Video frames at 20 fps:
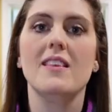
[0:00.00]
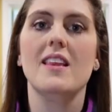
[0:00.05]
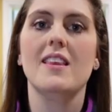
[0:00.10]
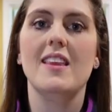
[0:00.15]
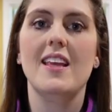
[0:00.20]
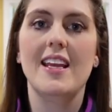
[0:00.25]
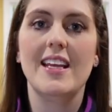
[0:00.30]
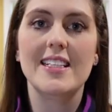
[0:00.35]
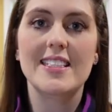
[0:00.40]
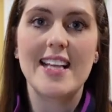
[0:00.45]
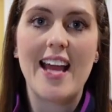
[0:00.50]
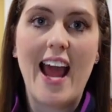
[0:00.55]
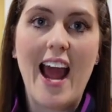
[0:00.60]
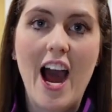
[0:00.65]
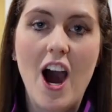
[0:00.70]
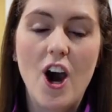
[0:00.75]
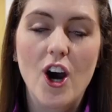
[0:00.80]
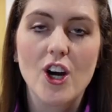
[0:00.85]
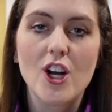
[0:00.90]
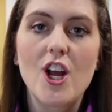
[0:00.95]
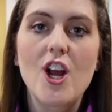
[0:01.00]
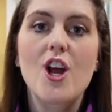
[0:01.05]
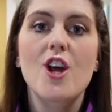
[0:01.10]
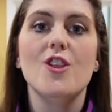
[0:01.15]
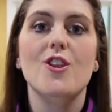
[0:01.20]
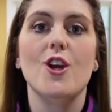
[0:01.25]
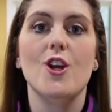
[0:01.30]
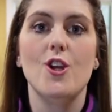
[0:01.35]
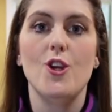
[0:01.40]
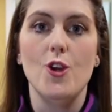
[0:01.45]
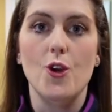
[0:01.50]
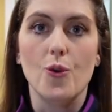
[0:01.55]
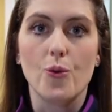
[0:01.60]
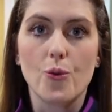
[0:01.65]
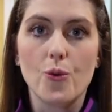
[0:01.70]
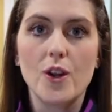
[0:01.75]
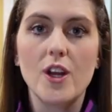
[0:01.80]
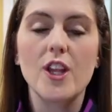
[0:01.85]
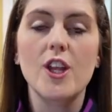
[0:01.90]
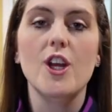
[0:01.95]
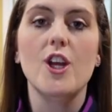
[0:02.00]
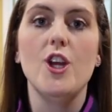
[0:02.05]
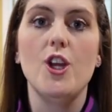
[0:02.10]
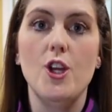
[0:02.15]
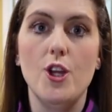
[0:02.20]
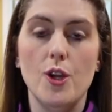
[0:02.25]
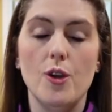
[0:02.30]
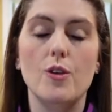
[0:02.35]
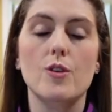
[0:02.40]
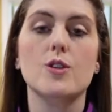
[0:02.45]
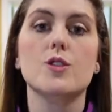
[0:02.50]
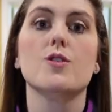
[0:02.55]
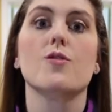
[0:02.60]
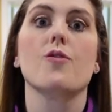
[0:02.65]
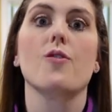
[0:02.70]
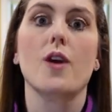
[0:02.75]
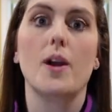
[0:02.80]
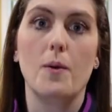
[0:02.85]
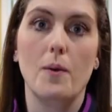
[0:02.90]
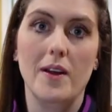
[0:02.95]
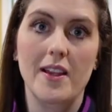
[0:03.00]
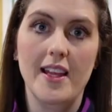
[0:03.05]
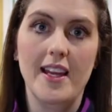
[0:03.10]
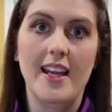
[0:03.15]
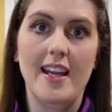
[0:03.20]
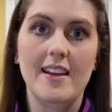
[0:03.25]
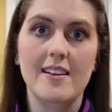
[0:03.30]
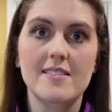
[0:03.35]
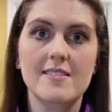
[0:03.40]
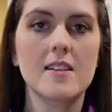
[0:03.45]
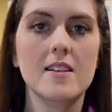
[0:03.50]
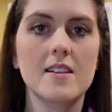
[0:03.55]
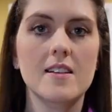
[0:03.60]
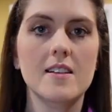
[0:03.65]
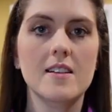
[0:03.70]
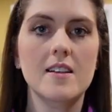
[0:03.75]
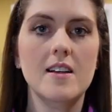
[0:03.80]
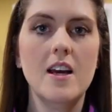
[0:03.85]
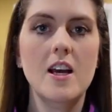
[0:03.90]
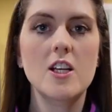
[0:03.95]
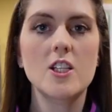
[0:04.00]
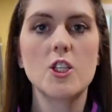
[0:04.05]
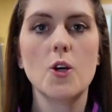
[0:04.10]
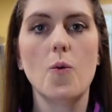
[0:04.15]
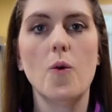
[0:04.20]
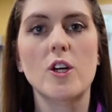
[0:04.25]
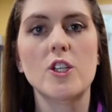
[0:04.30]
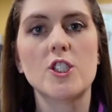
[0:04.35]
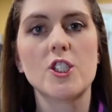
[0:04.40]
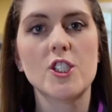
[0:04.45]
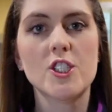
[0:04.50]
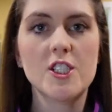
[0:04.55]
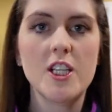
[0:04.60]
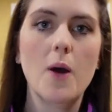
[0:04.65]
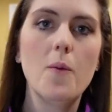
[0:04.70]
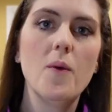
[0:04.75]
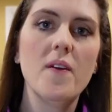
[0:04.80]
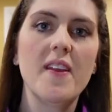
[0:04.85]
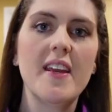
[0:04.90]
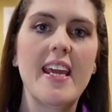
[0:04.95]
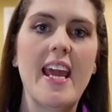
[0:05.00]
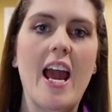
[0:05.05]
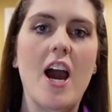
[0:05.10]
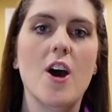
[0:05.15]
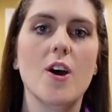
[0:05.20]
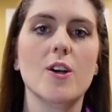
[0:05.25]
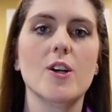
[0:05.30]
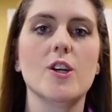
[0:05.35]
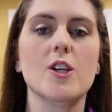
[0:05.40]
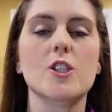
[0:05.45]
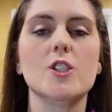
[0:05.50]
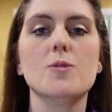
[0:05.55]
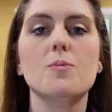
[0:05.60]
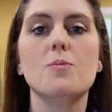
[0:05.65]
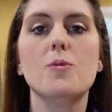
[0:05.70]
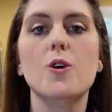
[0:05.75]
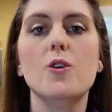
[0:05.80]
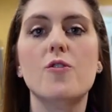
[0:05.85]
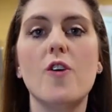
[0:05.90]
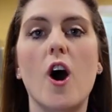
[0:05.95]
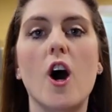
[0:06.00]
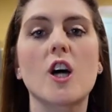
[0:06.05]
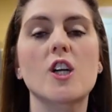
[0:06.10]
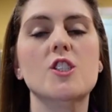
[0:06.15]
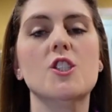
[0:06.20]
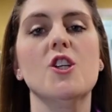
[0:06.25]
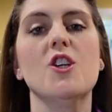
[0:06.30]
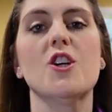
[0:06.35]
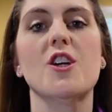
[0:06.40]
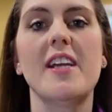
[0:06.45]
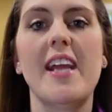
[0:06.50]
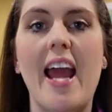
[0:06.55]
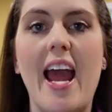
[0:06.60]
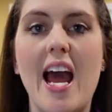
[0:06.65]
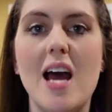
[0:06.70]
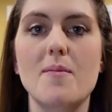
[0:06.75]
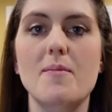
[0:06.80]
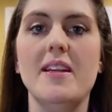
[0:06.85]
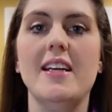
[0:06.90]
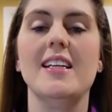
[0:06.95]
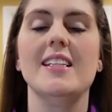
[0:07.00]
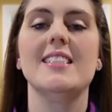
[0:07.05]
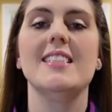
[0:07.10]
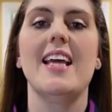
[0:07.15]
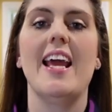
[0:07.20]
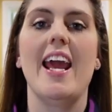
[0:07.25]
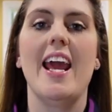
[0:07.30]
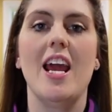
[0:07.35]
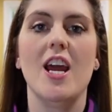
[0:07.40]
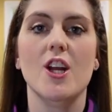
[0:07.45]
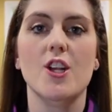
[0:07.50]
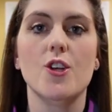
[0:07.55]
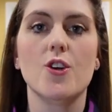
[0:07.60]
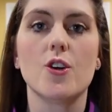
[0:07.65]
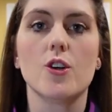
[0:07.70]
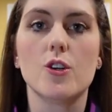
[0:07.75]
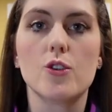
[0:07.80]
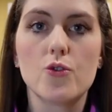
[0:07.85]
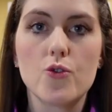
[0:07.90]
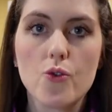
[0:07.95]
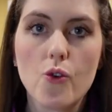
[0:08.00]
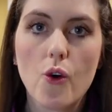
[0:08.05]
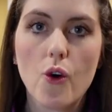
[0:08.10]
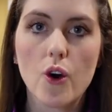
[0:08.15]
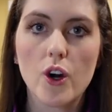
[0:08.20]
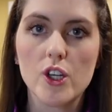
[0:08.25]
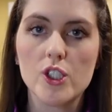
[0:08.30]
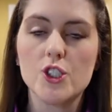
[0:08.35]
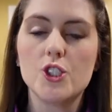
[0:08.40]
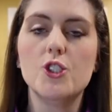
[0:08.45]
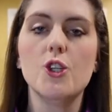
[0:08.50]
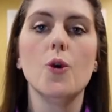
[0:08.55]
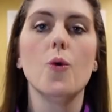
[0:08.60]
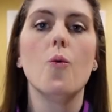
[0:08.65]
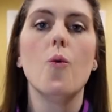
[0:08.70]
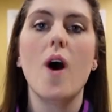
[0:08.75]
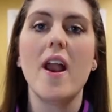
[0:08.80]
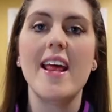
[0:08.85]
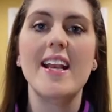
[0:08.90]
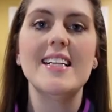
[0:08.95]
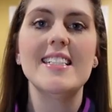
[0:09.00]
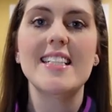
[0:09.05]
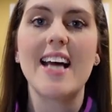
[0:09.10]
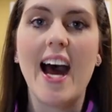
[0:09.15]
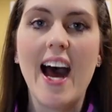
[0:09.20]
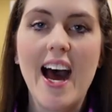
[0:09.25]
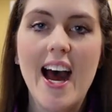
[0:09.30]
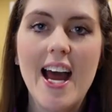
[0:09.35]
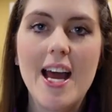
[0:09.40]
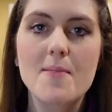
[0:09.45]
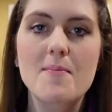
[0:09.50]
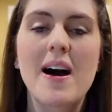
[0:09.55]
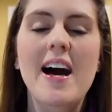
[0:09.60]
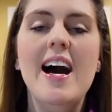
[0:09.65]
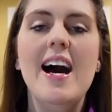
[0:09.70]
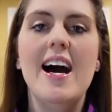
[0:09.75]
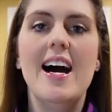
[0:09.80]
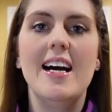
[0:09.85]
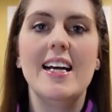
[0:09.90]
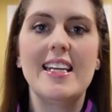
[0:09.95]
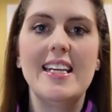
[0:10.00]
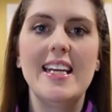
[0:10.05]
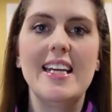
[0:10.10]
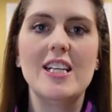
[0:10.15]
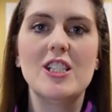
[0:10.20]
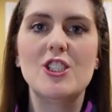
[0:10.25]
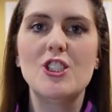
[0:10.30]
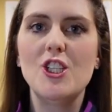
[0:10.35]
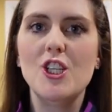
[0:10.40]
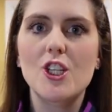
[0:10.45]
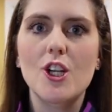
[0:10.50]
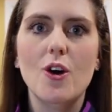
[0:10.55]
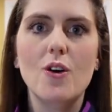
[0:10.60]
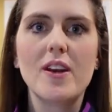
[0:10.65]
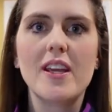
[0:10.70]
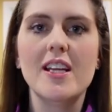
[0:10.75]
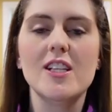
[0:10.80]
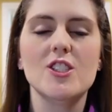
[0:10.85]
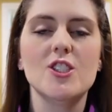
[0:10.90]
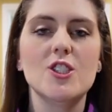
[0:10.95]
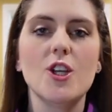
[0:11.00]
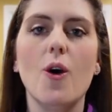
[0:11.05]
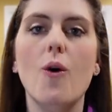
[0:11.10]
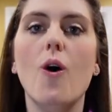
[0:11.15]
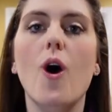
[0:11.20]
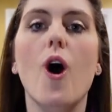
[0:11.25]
the things out that you really use frequently. So once you're done with the counters, move on to your cabinets and your drawers. Do one at a time. Again, so you don't get so